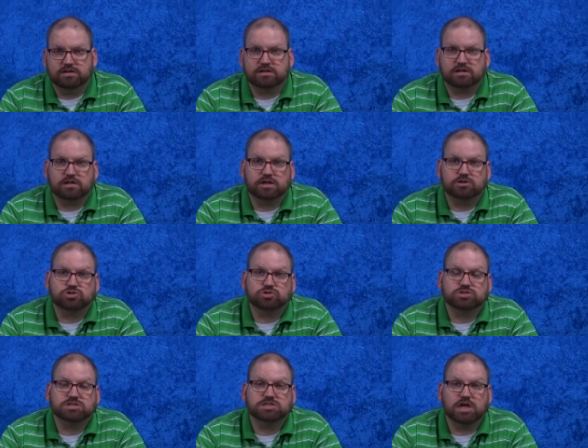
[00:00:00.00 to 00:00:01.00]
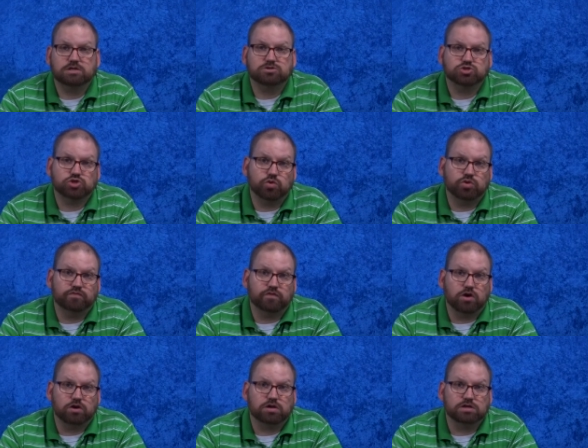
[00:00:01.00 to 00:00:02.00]
declares her Saint Joan of
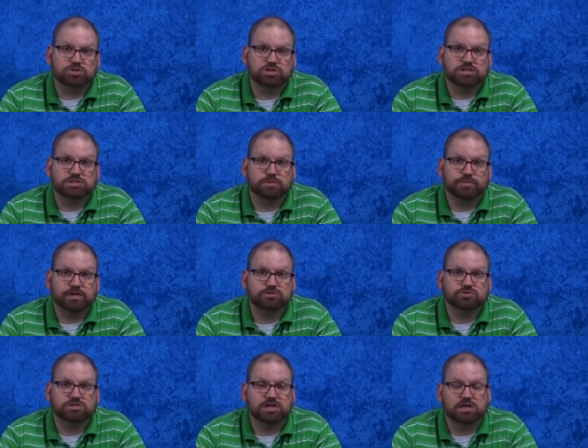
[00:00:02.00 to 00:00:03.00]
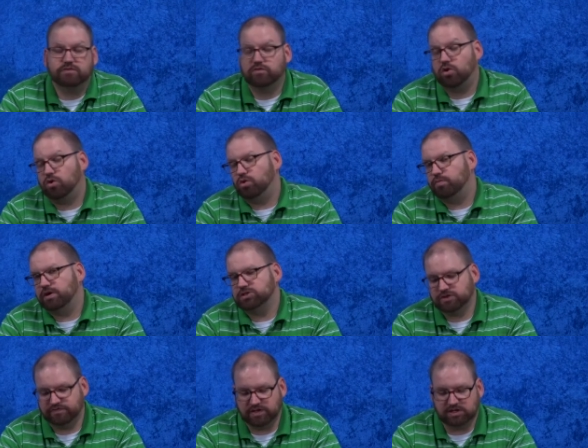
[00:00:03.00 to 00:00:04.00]
Arc. And she is the patron saint of a whole
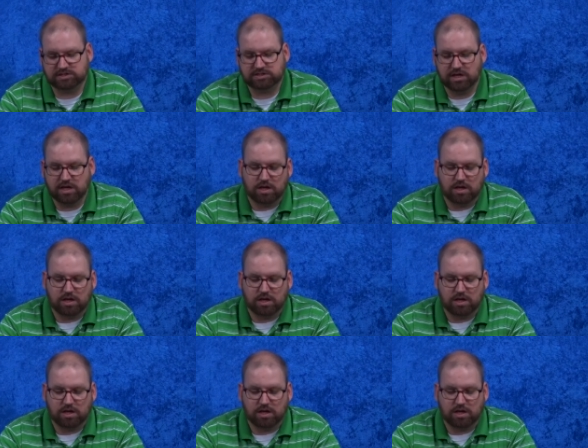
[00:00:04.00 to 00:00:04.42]
bunch of things.